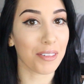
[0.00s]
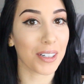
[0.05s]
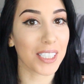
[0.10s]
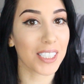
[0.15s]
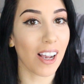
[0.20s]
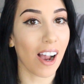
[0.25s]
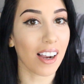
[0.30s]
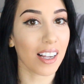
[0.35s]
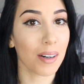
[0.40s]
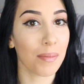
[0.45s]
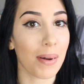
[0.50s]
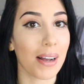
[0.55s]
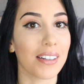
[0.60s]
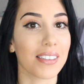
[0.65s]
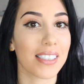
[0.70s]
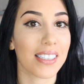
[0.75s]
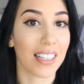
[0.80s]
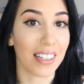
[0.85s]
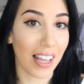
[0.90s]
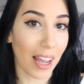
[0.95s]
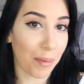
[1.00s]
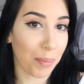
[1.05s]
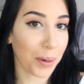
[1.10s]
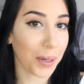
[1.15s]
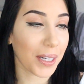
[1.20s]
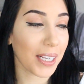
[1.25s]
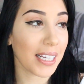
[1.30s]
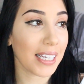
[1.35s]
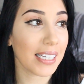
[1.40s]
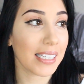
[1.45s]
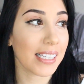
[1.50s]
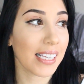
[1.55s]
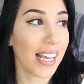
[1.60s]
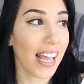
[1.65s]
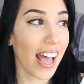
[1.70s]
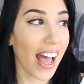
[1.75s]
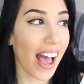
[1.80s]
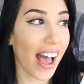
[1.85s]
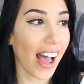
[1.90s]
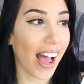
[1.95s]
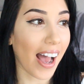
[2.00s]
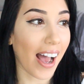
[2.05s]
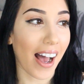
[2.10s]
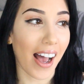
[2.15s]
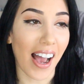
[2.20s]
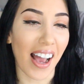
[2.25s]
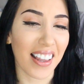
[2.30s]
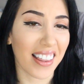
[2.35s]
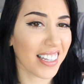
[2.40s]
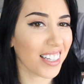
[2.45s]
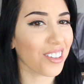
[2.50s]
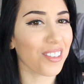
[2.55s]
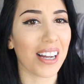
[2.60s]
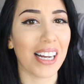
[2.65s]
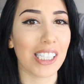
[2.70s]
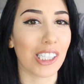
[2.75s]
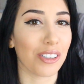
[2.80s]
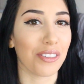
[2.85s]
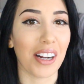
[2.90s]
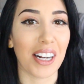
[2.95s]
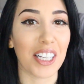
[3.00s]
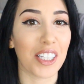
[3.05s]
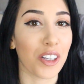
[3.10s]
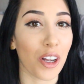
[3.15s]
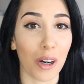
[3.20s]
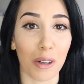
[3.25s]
if we're talking about celebrities, I think you guys already